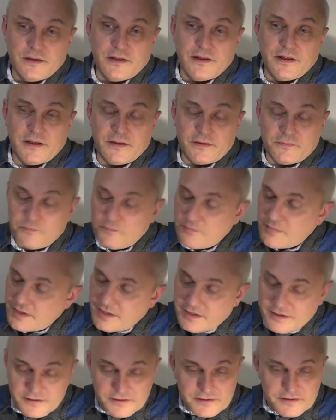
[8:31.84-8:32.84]
it
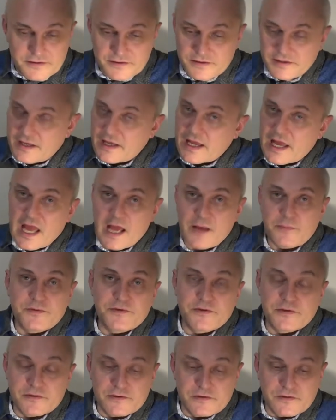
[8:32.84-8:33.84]
means
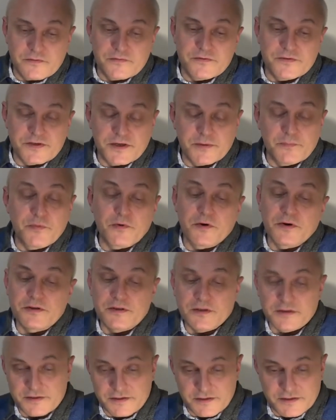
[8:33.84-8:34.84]
absence of separate
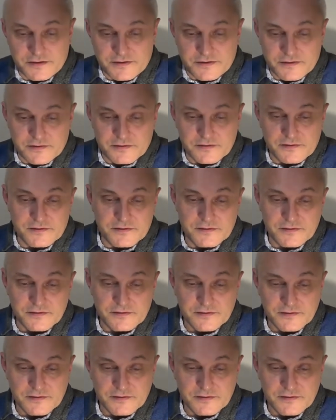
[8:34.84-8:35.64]
existence.